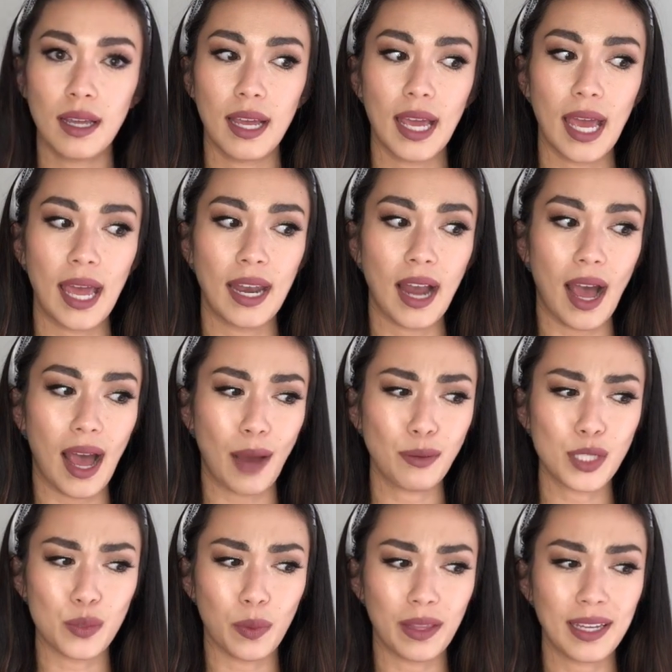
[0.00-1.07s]
and I
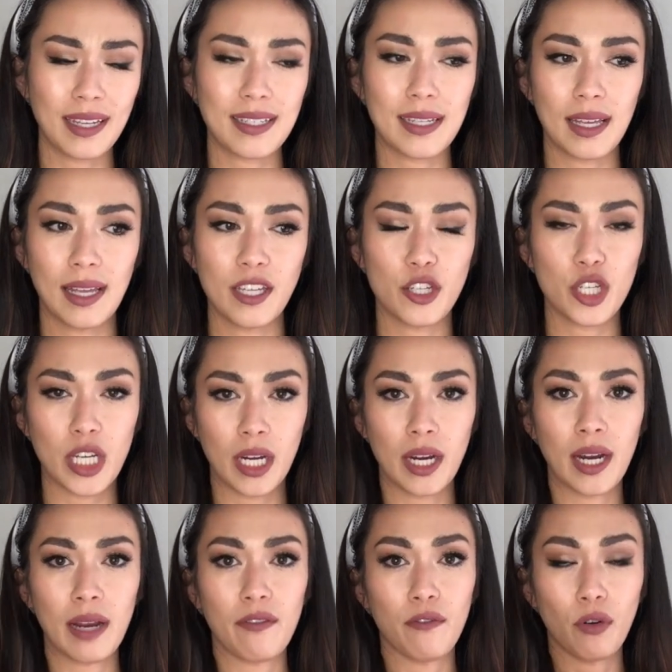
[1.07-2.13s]
was willing to share
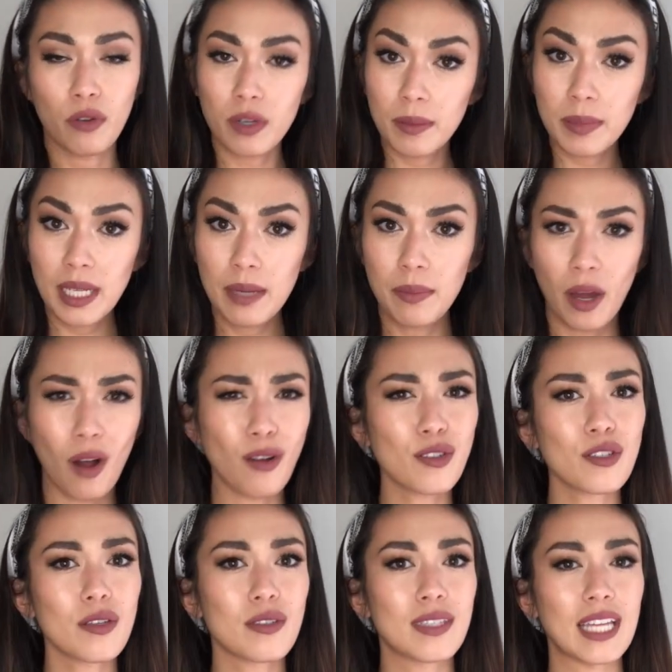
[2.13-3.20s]
it vulnerably, but
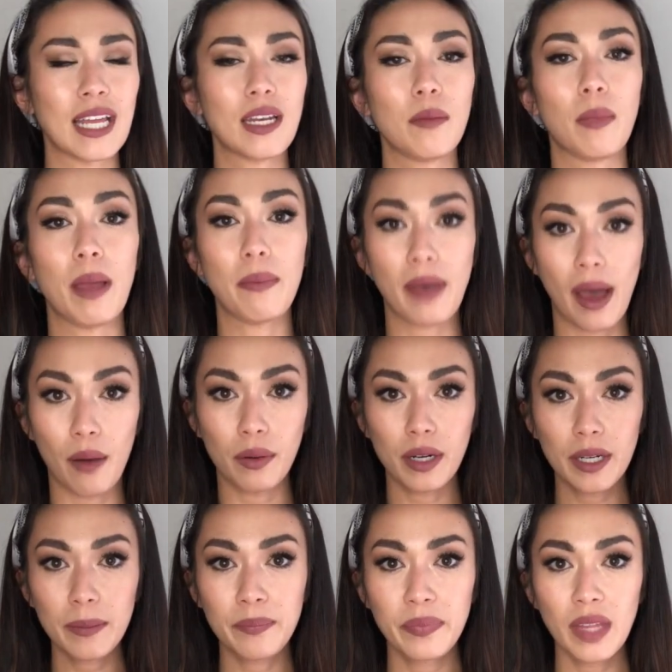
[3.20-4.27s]
also stand in my power.
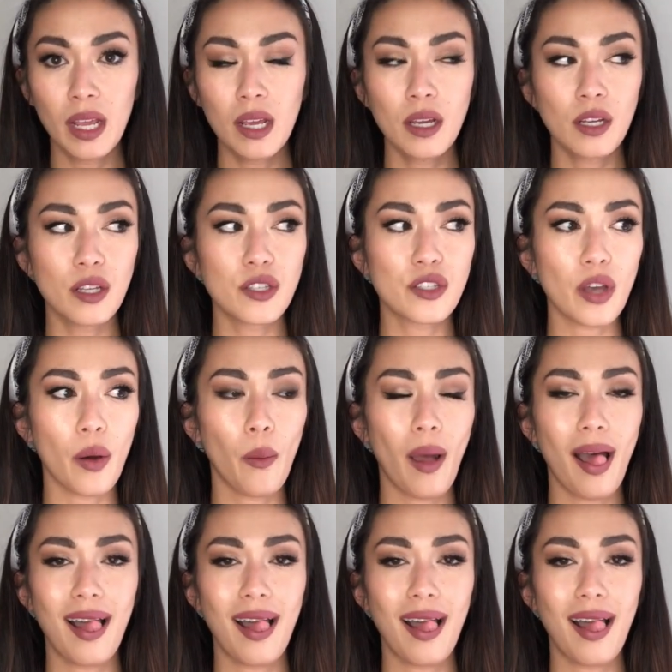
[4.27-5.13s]
So